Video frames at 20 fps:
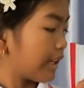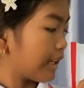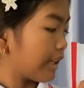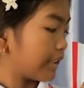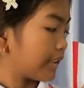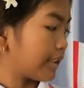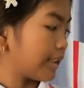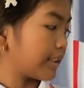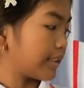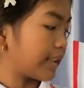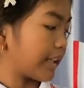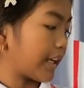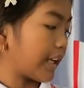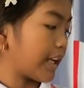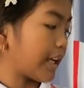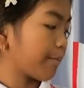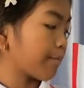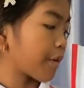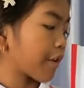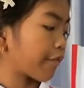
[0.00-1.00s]
The
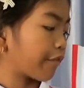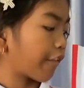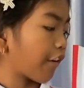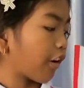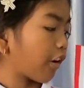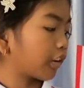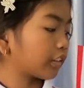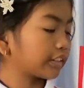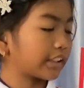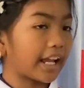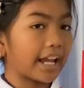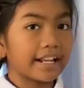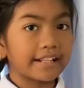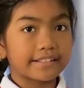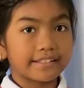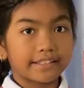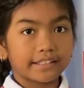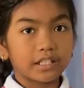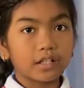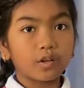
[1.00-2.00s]
Day Before
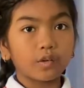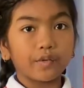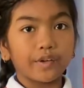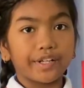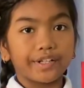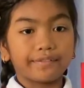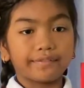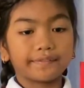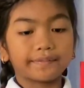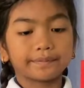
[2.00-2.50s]
Thanksgiving.